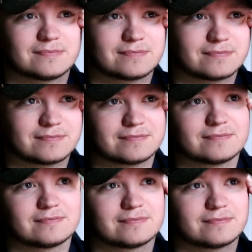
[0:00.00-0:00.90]

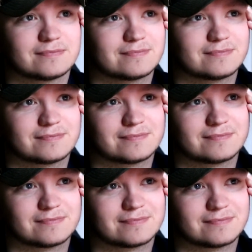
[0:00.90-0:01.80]

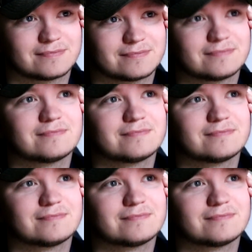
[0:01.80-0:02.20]
(not speaking)